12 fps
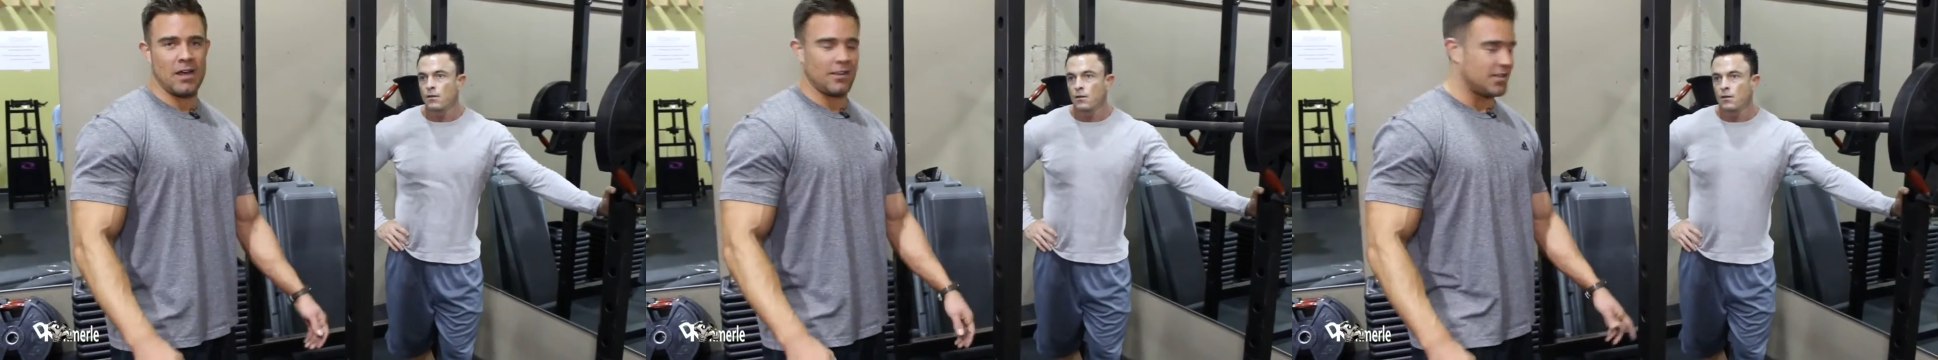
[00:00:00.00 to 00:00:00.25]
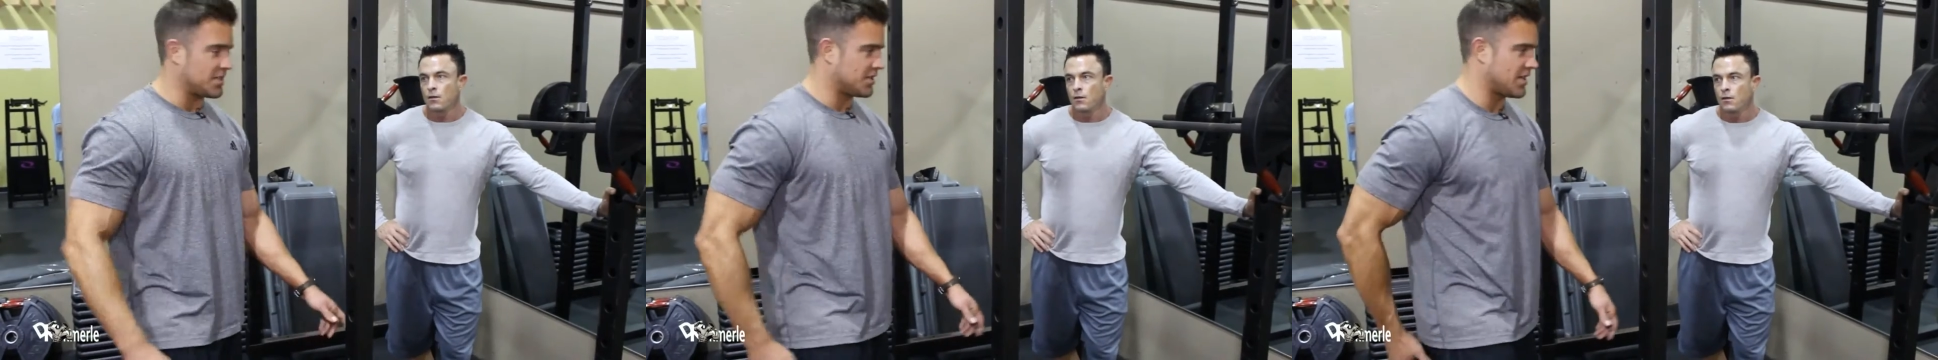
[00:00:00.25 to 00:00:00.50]
Speaker 1: out
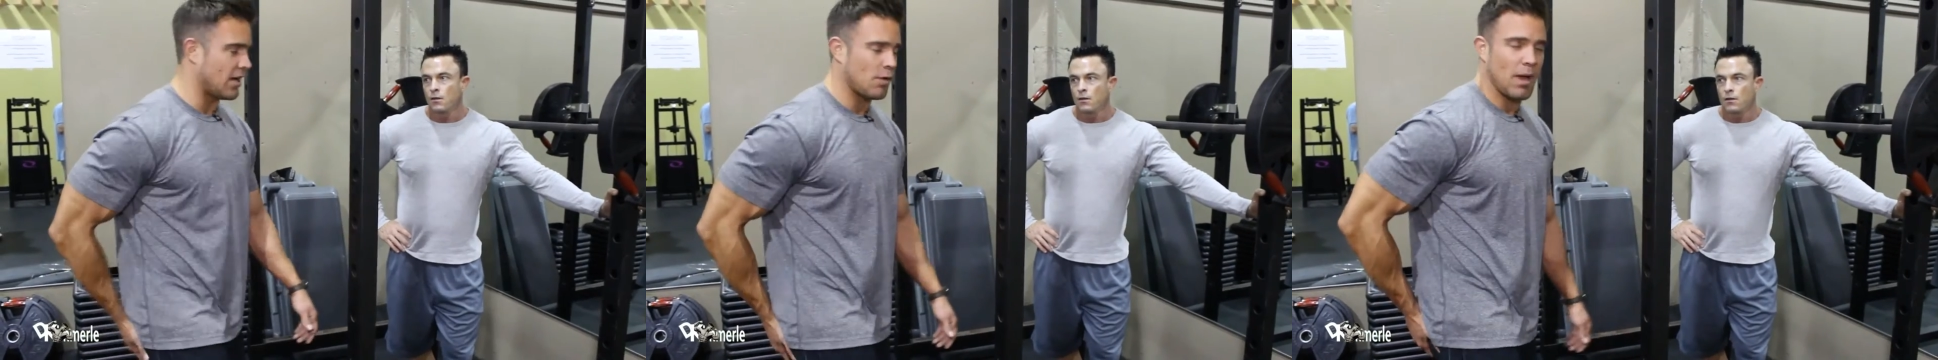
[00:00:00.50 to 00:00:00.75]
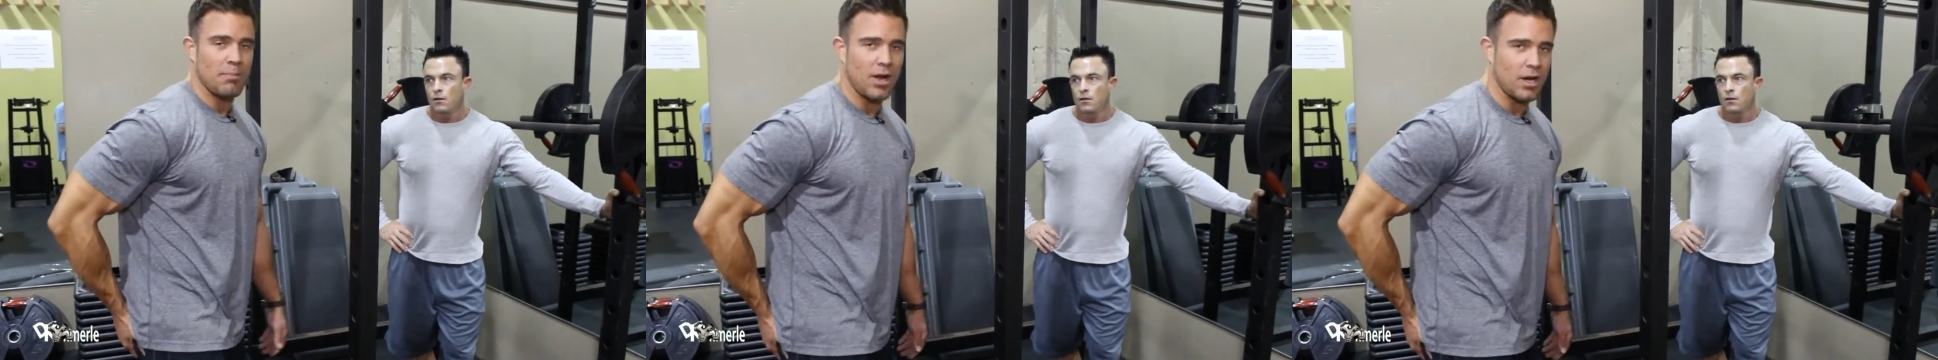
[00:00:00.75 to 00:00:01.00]
of this and say,
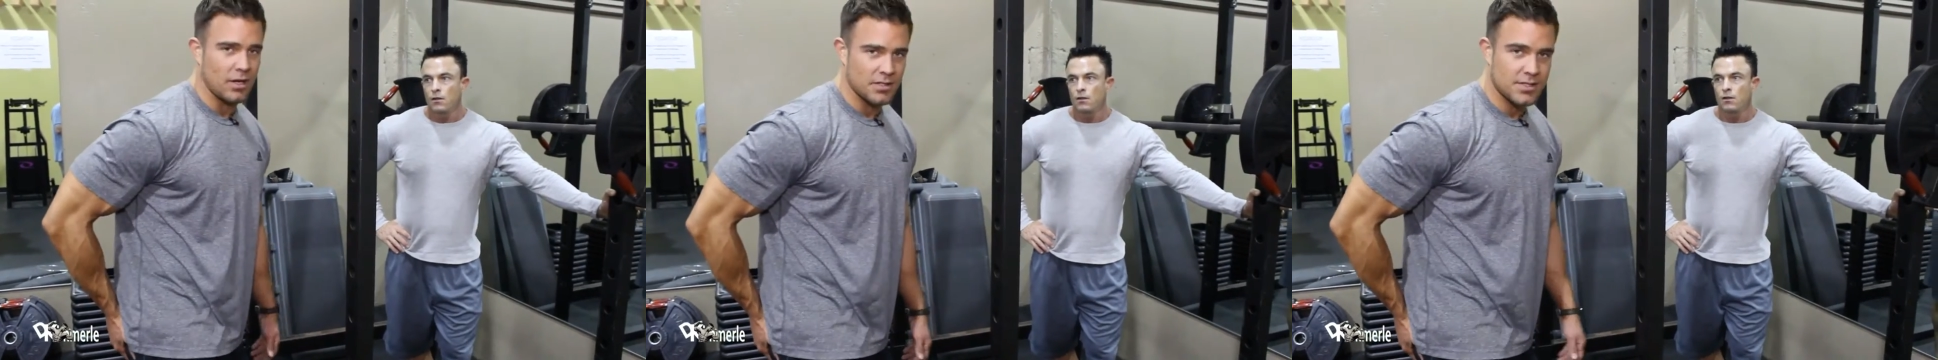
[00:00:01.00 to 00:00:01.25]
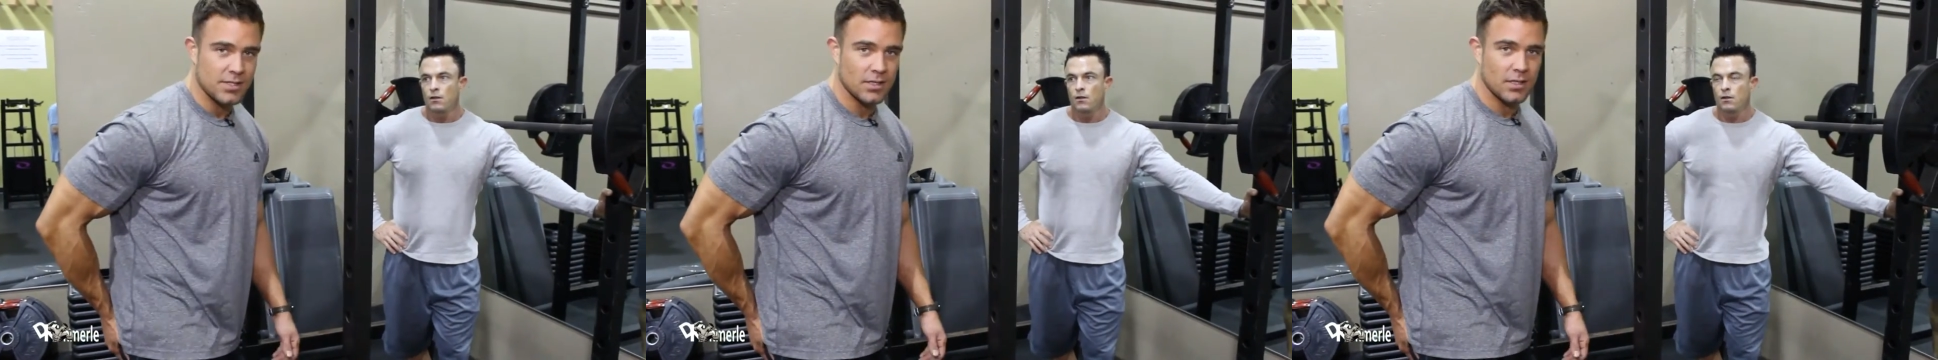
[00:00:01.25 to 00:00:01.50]
oh, my butt
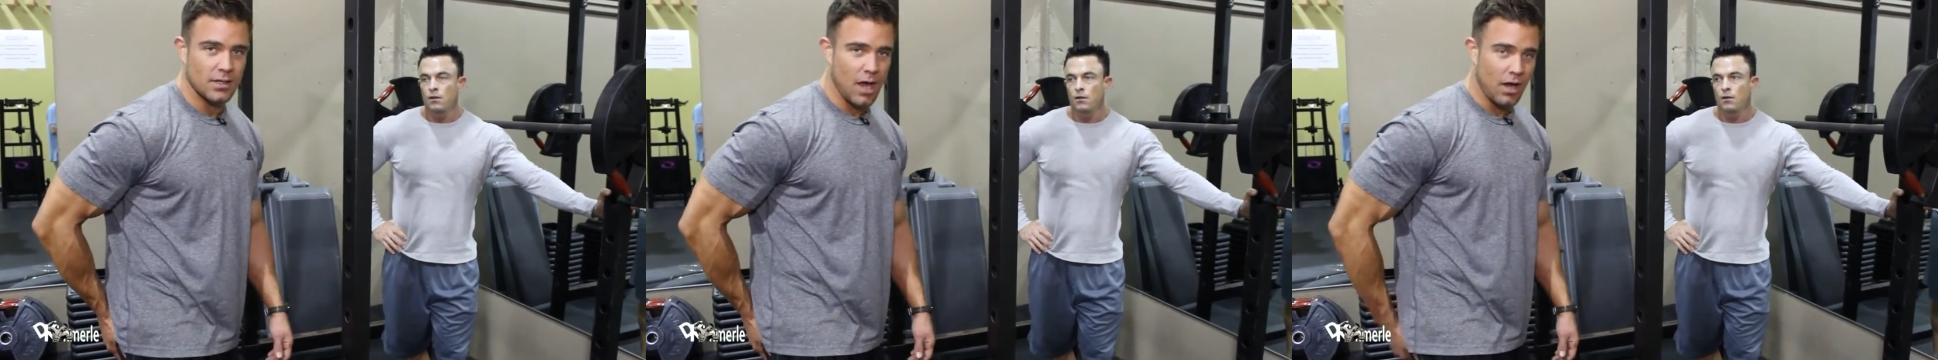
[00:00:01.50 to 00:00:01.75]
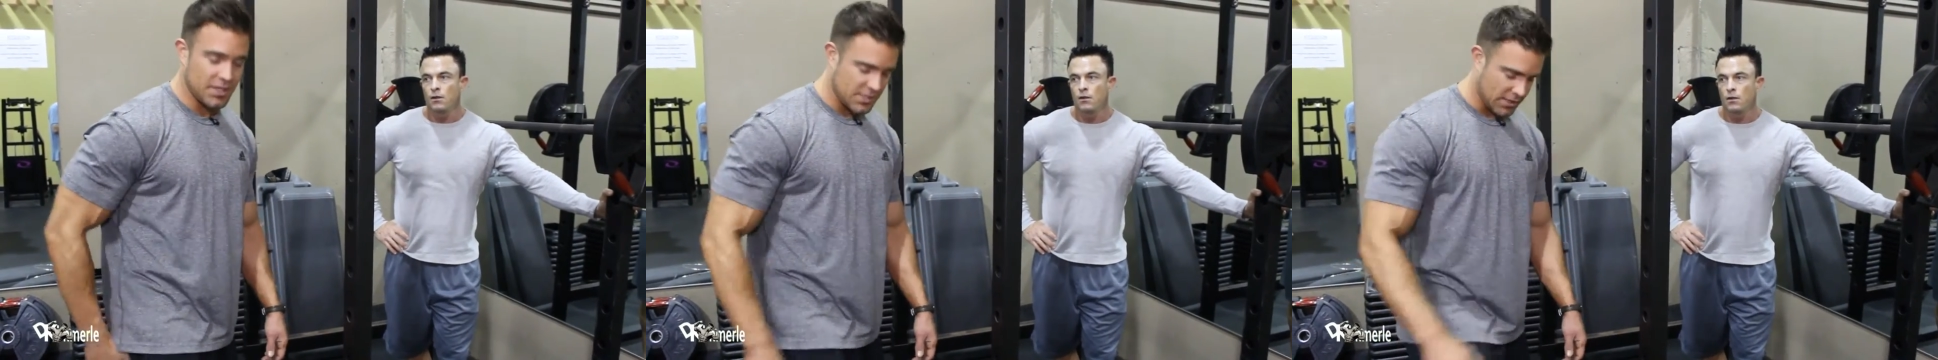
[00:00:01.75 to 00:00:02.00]
hurts.
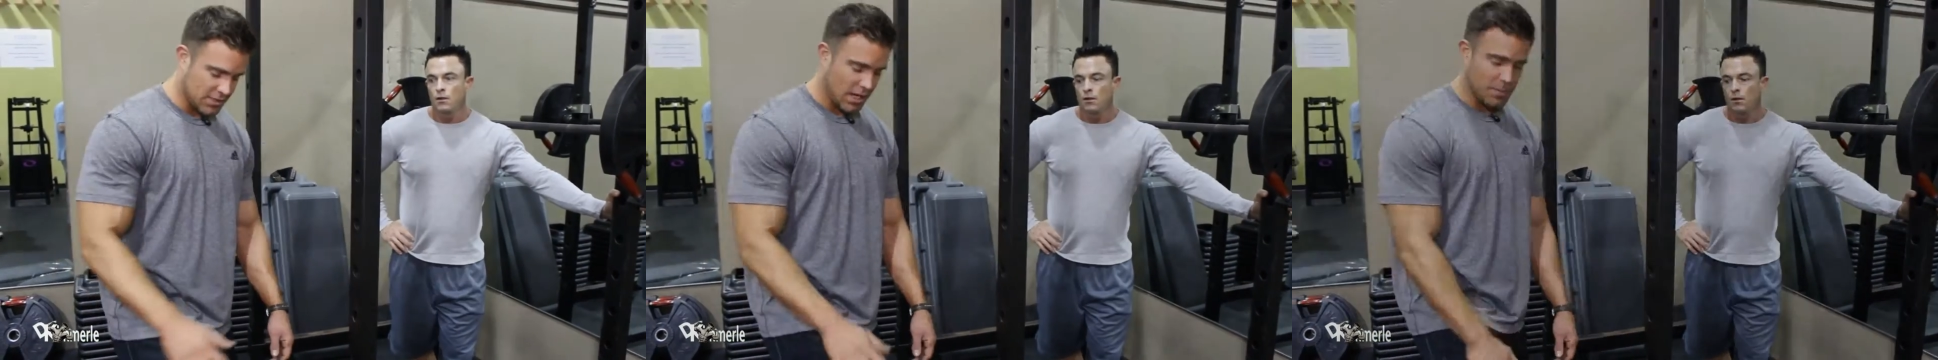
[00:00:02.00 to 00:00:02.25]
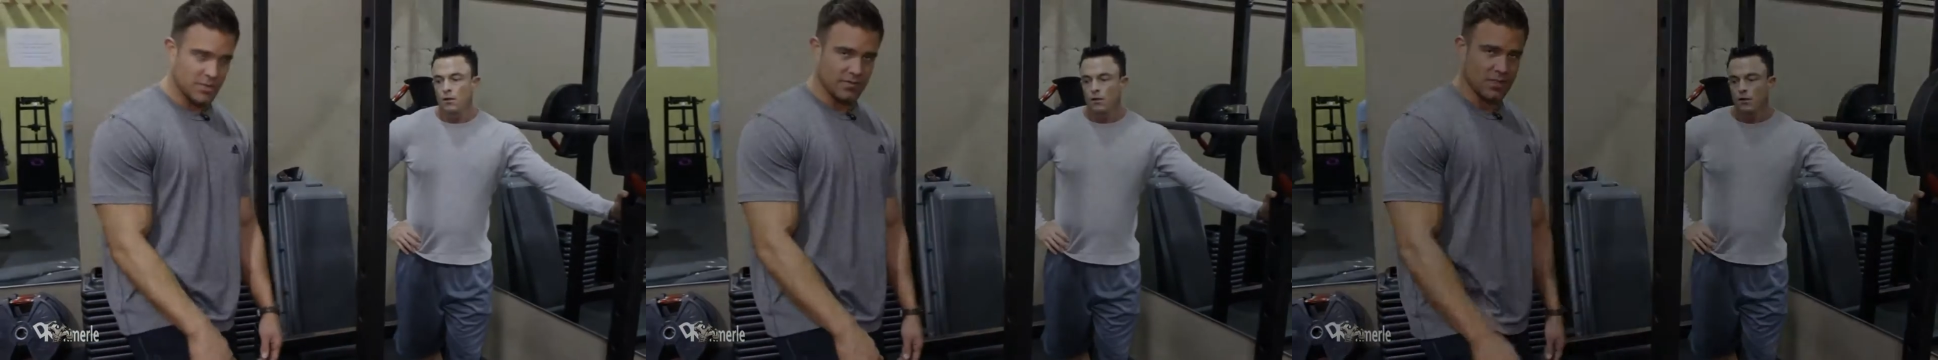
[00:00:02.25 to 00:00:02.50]
No, he said the
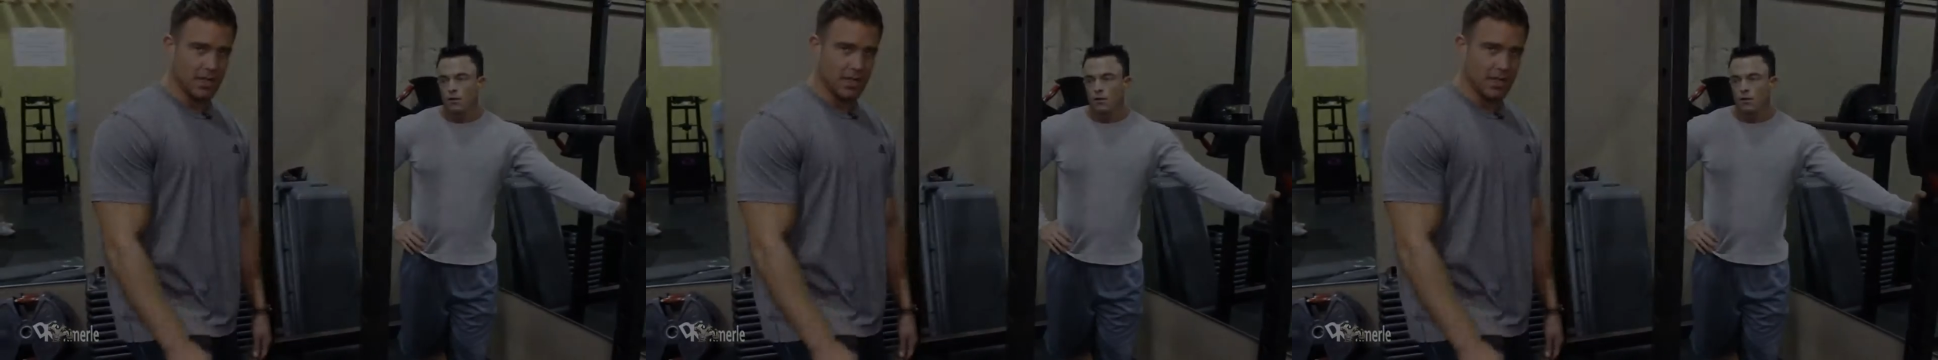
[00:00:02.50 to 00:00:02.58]
tops of his